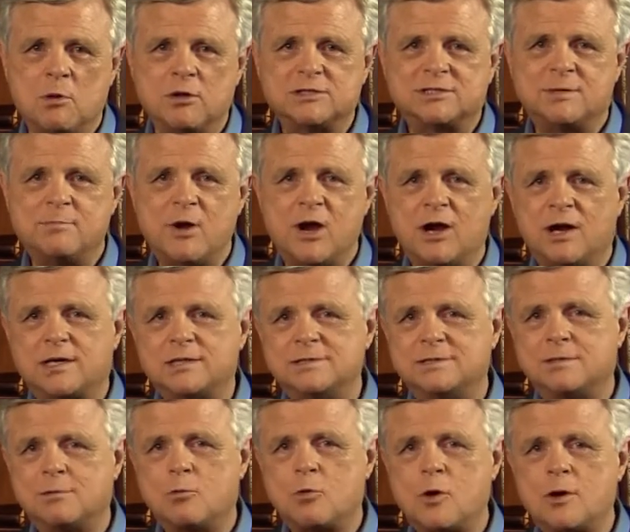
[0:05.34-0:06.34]
most
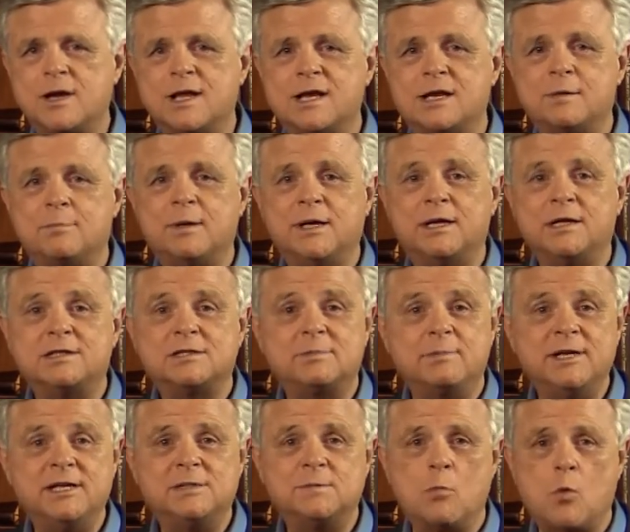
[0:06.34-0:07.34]
Americans, the word independence
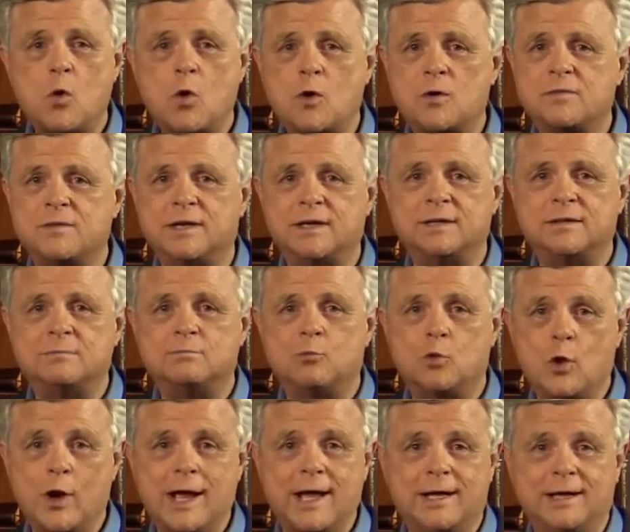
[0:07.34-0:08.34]
means more than a
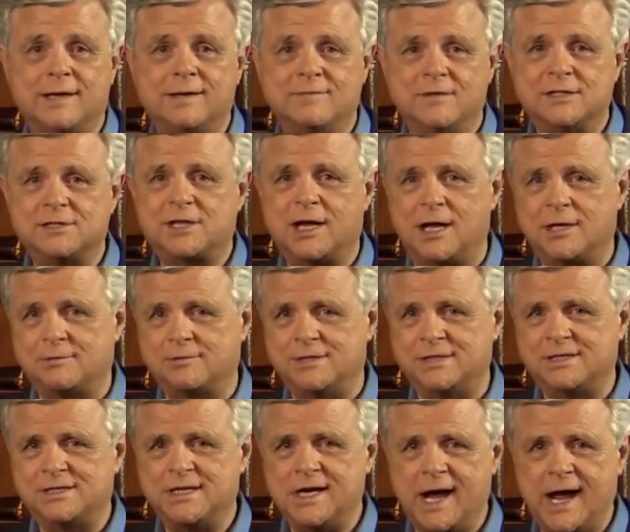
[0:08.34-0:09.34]
break in this
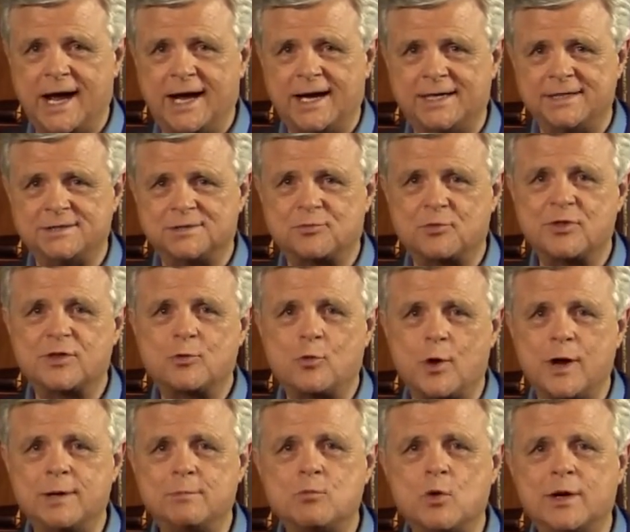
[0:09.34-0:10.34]
country's ties with
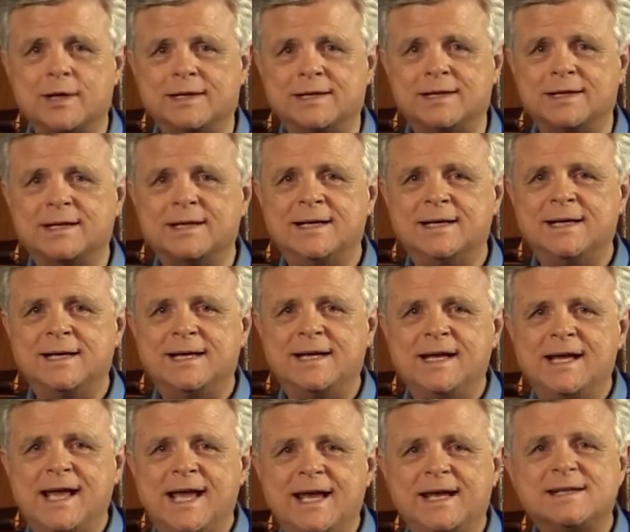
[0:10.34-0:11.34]
Great Britain.
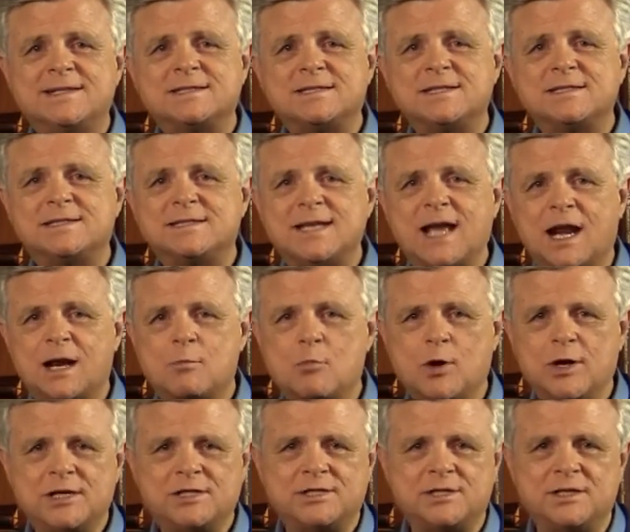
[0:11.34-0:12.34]
It is a
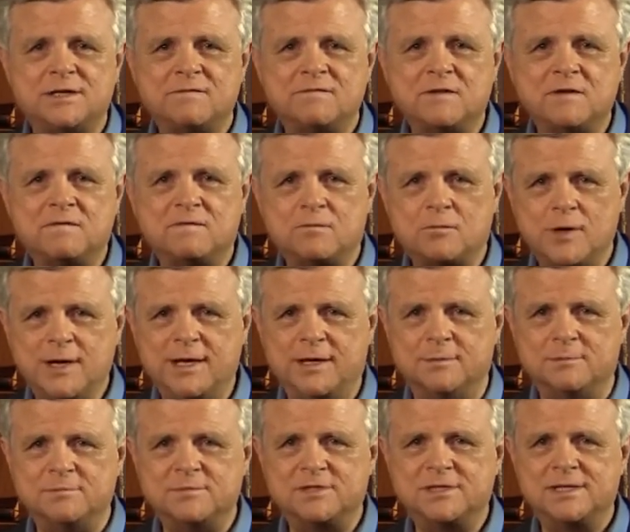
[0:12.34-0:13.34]
celebration of the
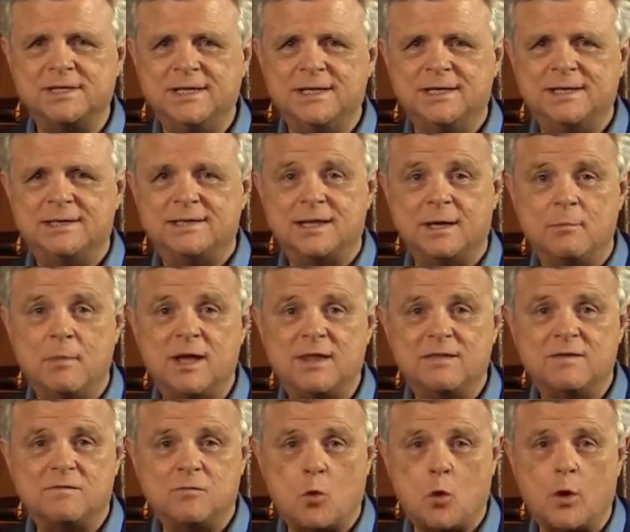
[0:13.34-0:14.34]
freedoms that made
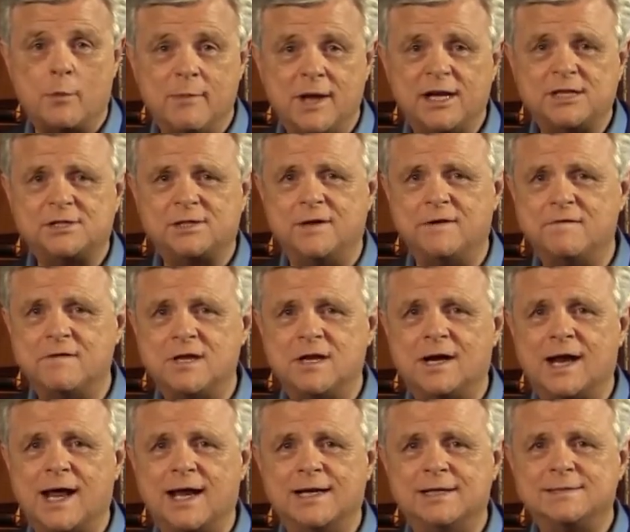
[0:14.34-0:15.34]
the formation of the
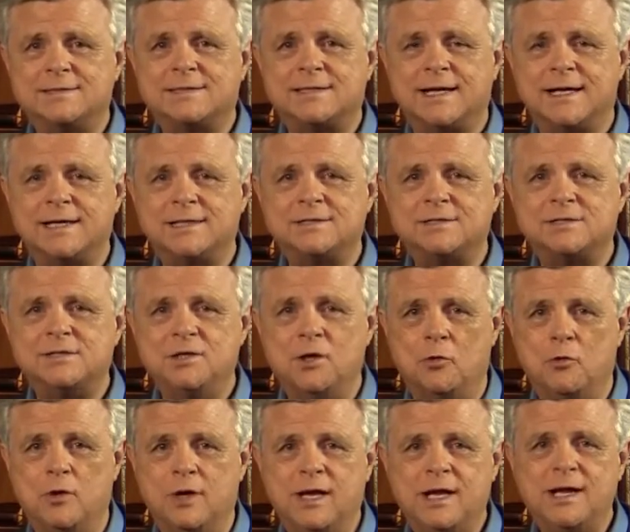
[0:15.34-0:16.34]
United States
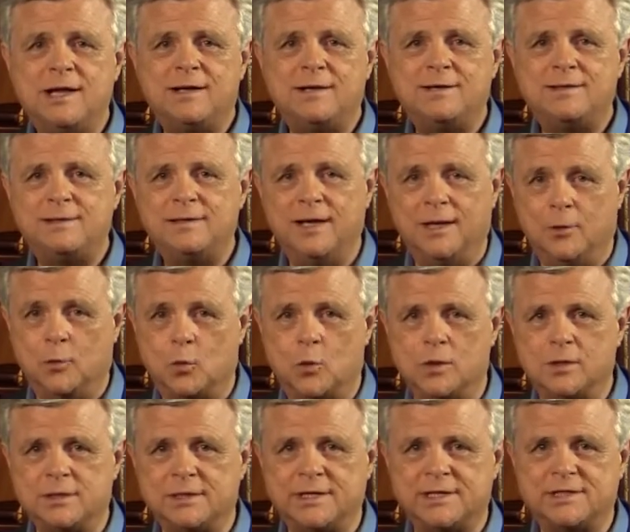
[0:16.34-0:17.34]
unique in world